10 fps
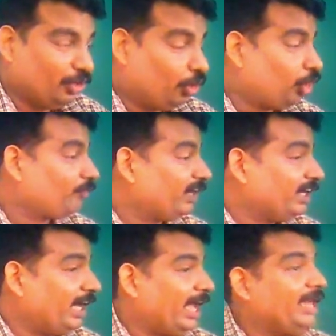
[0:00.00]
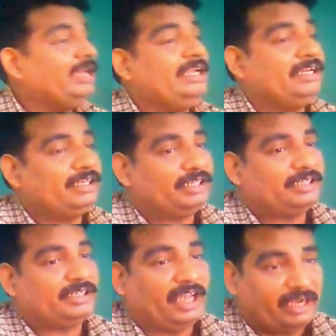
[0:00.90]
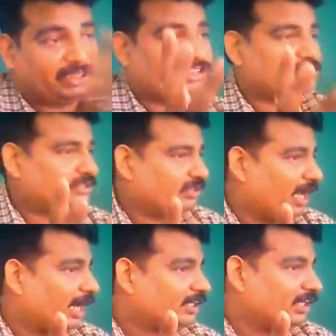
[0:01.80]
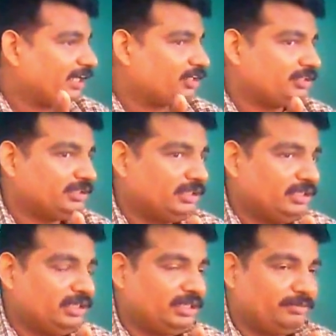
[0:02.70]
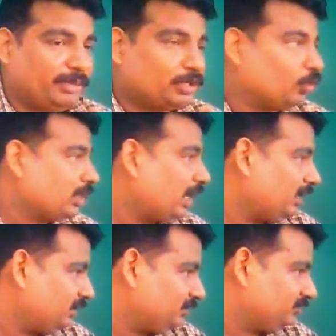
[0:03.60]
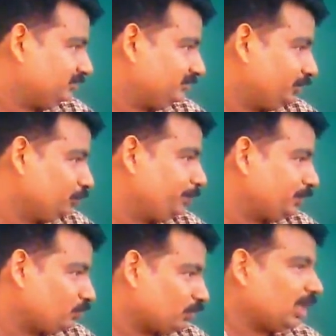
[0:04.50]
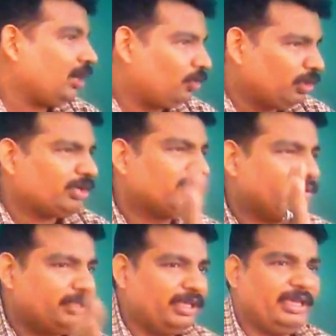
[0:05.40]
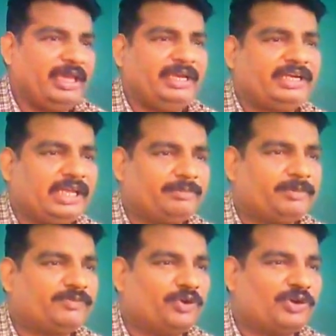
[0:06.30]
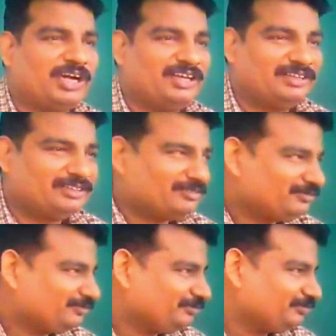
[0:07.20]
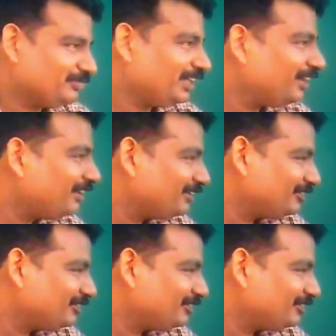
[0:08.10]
or by any terrorist act like Macoca, UP Coca, or any type of coca, then